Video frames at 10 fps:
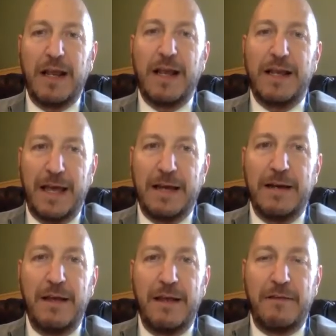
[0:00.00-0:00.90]

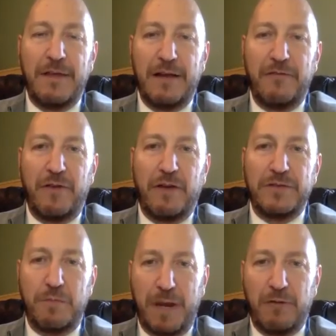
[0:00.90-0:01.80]
Again, that
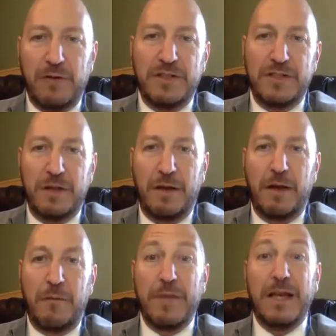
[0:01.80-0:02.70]
involves parents
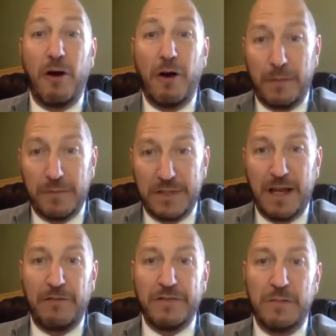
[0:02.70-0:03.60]
being calm
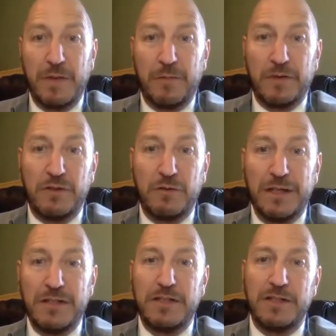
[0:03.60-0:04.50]
themselves to be able to
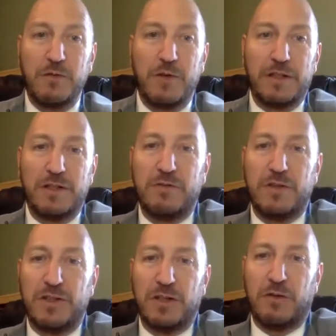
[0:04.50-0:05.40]
listen to and attune
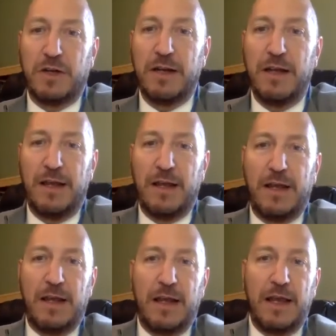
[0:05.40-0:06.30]
to children.
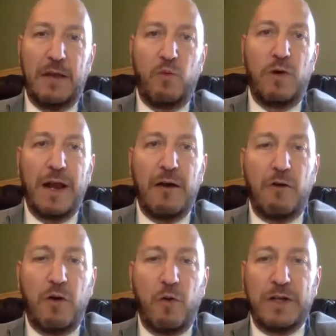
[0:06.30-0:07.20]
And we're now
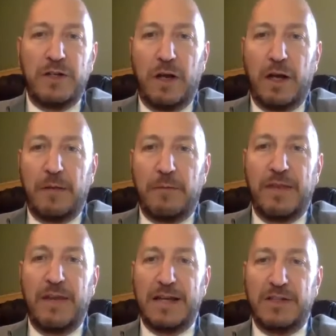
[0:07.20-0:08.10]
going
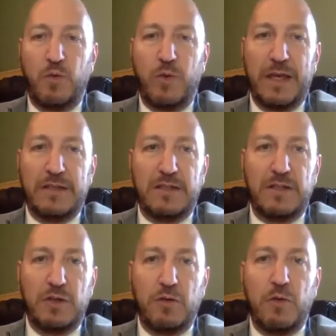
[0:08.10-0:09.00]
in the next weeks
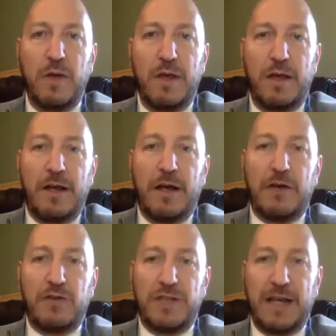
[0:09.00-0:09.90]
to
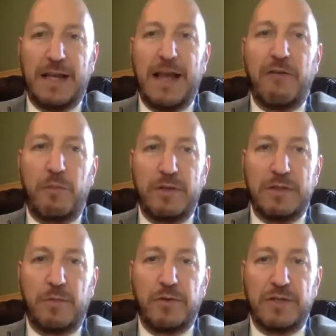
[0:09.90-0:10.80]
understanding how the
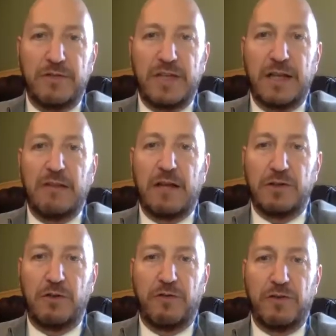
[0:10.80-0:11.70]
principles of
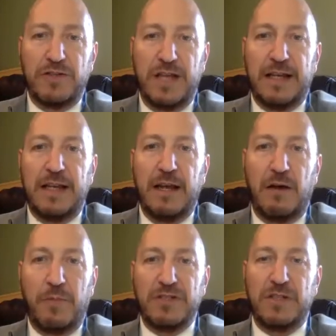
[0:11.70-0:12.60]
psychological first aid can
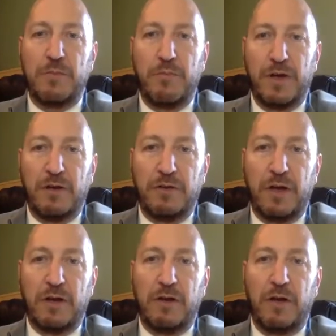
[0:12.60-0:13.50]
help us to build
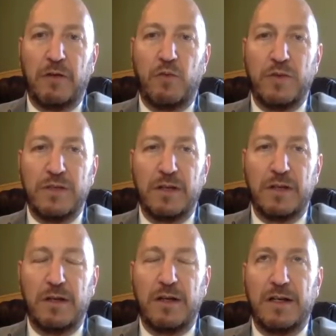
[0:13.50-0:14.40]

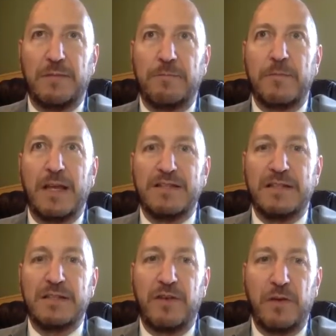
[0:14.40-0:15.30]
a
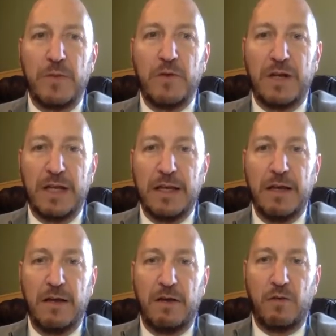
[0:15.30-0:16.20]
sense of
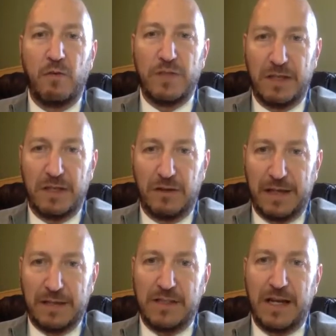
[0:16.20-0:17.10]
community
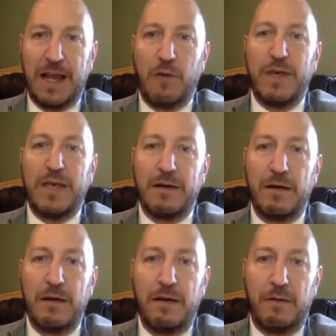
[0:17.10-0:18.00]
resilience, and how we
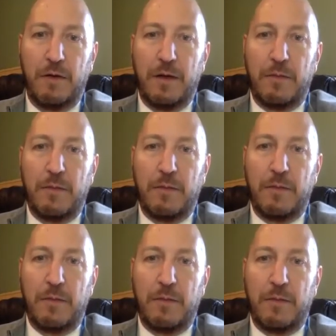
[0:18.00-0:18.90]
can
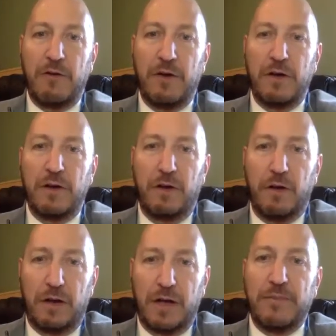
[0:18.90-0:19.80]
understand how to
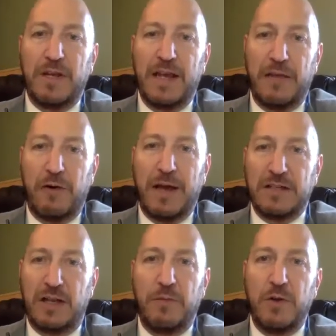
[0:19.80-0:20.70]
come together
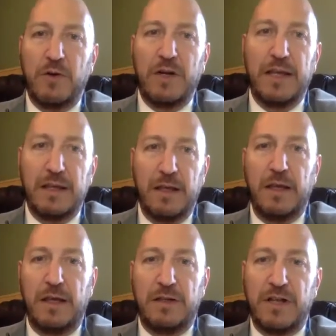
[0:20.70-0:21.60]
as a community
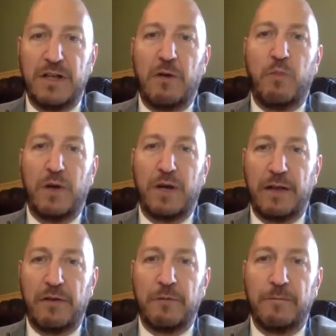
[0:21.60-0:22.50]
to help one
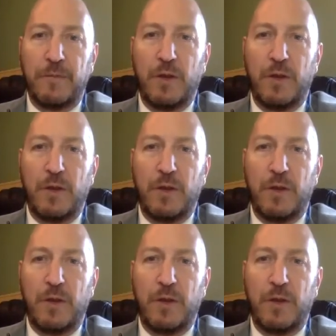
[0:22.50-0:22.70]
another.